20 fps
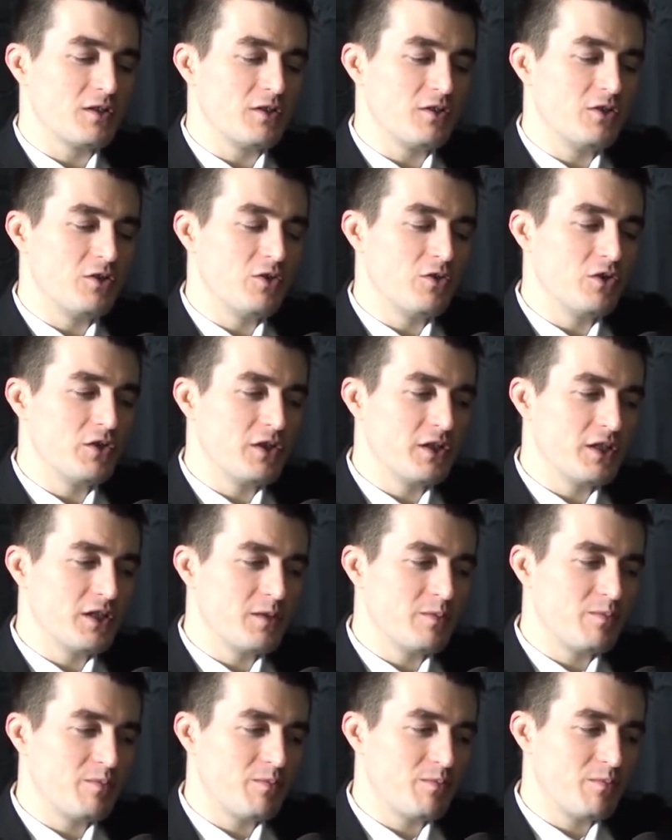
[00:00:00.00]
Do you
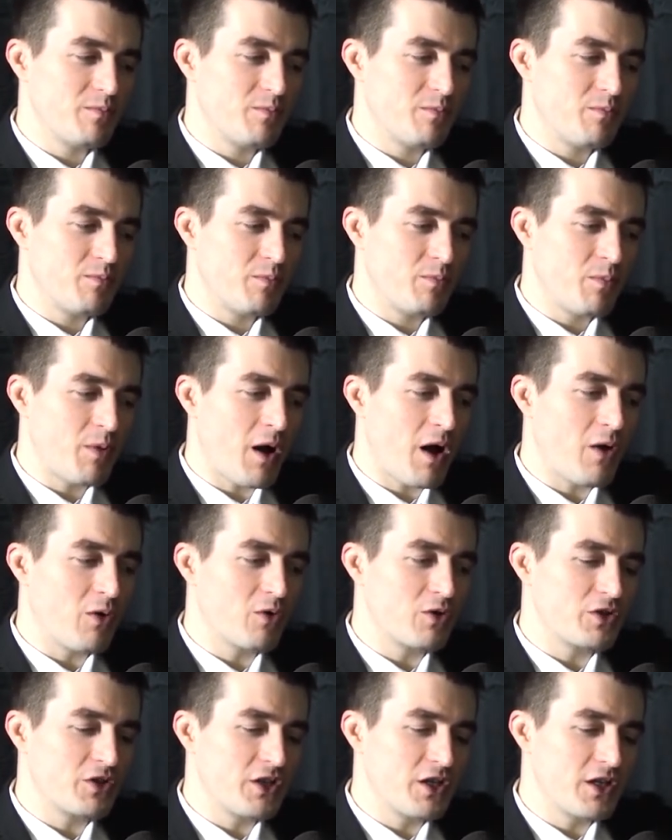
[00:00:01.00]
think
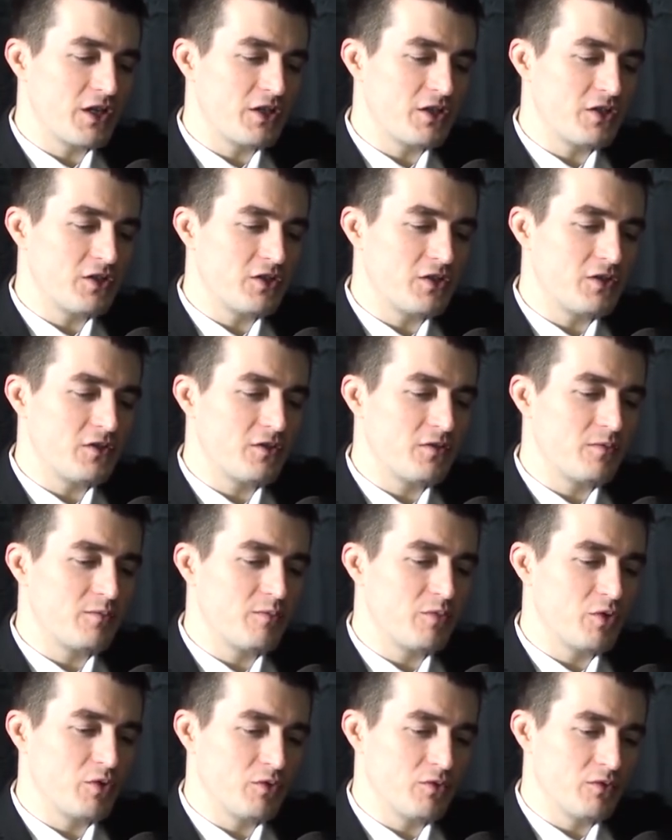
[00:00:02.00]
power changed
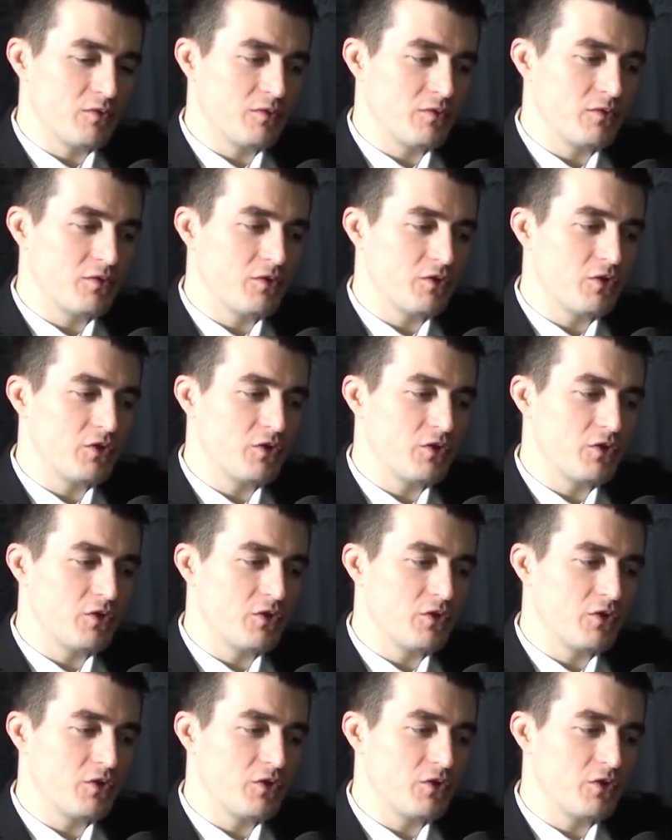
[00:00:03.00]
Putin?